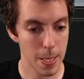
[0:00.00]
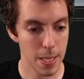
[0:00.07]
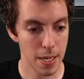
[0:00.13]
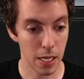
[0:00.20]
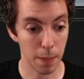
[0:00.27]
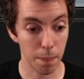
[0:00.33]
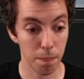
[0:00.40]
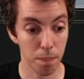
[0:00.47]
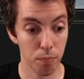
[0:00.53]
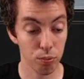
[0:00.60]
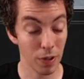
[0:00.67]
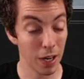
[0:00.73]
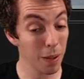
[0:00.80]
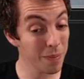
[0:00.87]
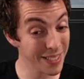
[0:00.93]
I'm
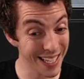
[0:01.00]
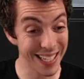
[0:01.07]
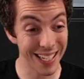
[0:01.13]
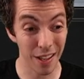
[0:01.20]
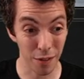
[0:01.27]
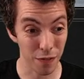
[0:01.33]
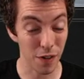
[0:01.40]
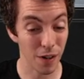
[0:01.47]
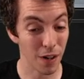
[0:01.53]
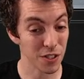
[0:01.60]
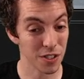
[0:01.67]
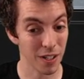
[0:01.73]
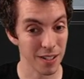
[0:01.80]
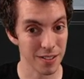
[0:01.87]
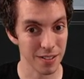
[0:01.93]
probably getting another forest
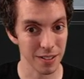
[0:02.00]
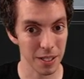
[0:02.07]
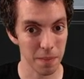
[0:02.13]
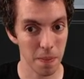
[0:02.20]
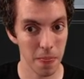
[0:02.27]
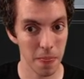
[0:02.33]
honestly.